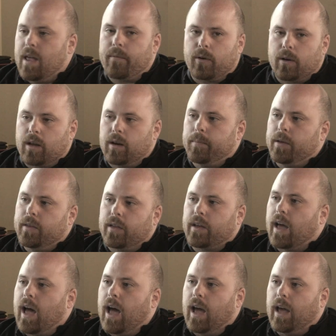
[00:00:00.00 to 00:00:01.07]
never gonna be the
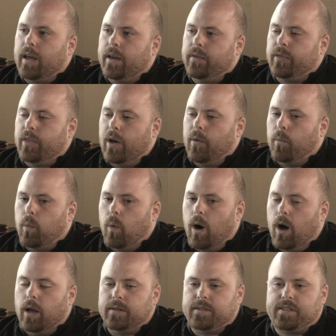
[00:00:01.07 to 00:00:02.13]
guy that
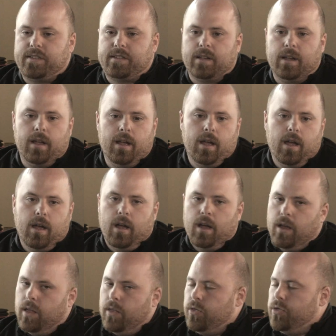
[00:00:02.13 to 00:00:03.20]
wants
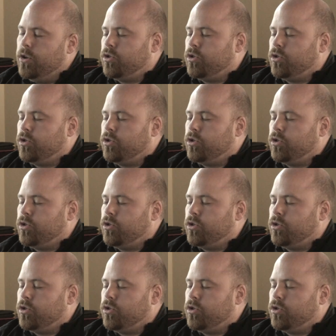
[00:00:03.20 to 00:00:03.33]
the